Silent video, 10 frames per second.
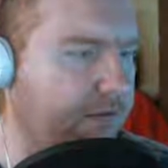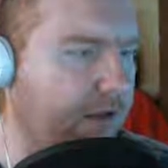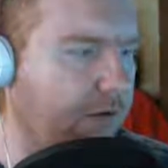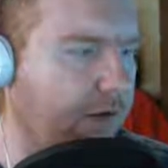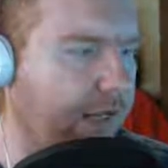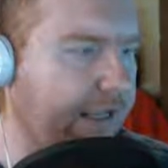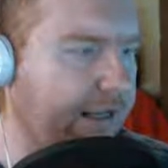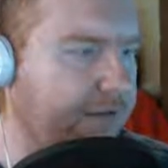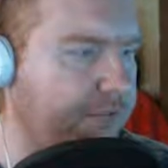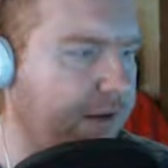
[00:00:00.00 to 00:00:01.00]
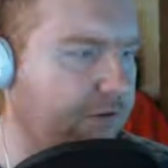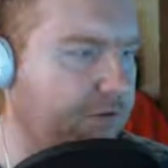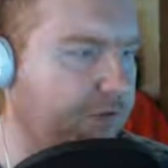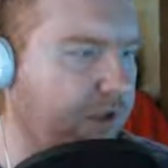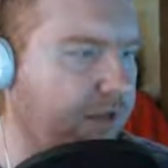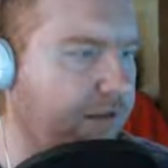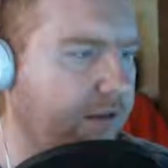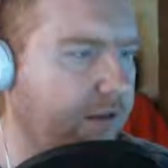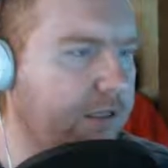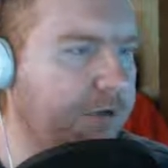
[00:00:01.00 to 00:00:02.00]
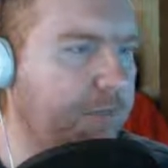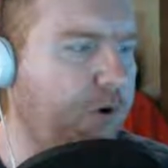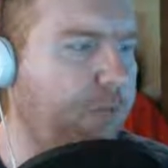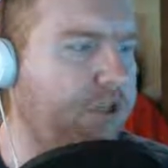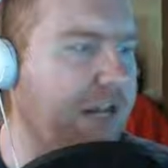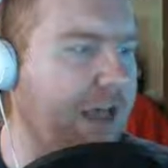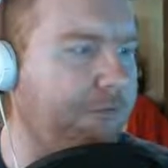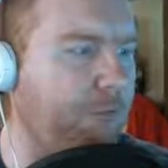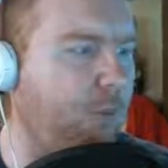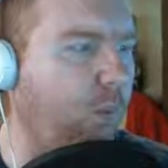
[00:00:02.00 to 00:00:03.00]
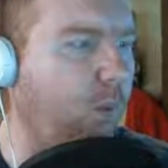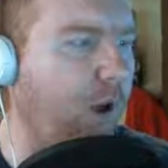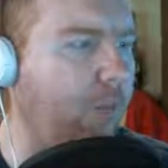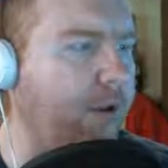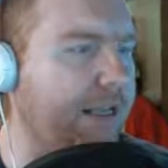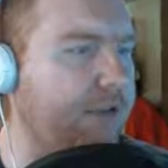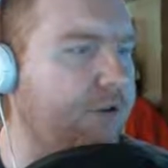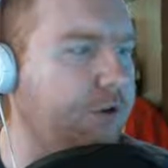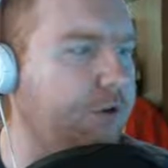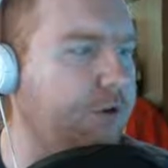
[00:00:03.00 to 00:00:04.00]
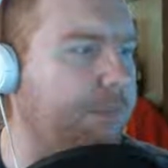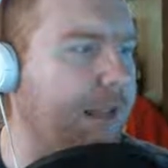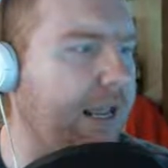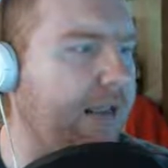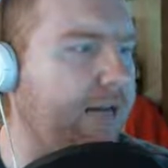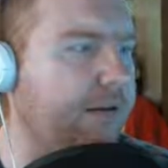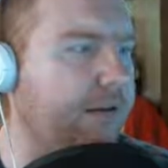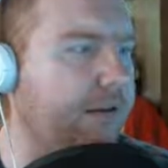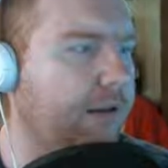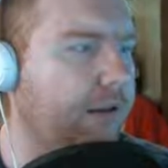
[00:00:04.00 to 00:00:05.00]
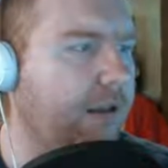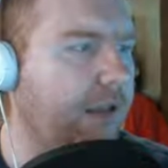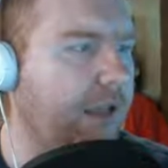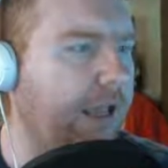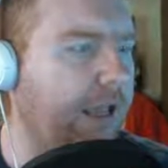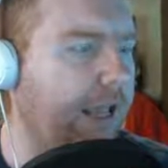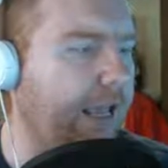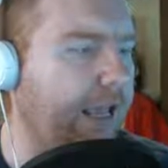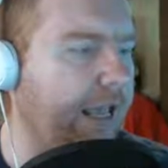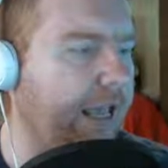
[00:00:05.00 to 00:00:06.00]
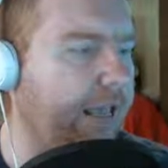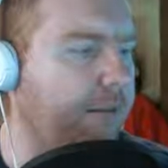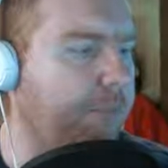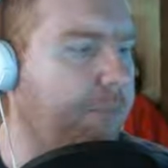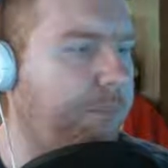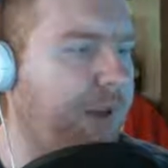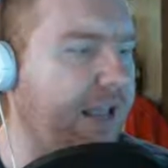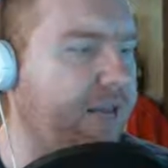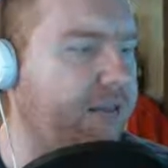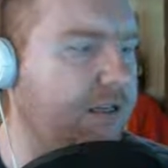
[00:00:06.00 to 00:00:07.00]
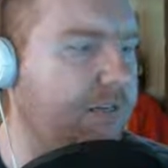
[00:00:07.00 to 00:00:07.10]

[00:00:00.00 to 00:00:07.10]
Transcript: No, not case, Power supply. So we pretty much have what we can do to make a basic